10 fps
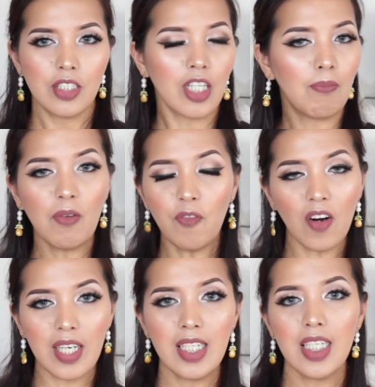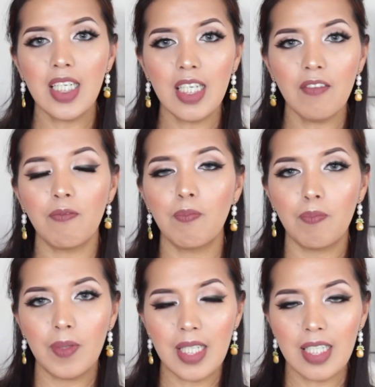So before I leave,
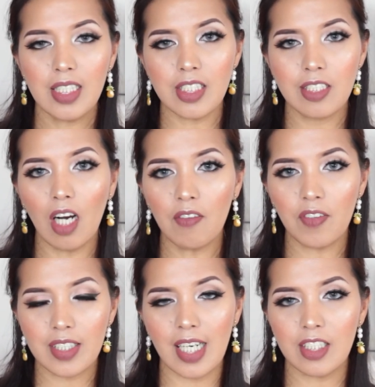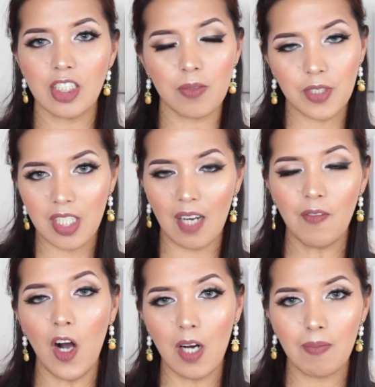please don't forget to
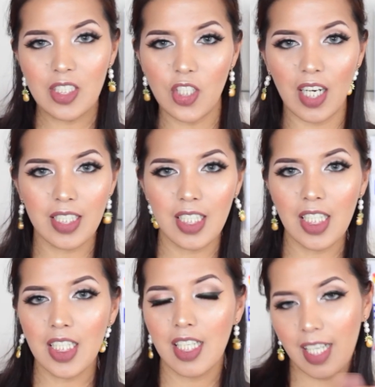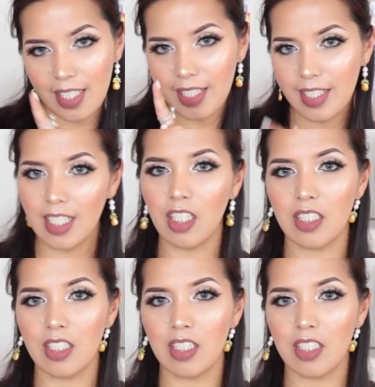subscribe on my channel. Hit the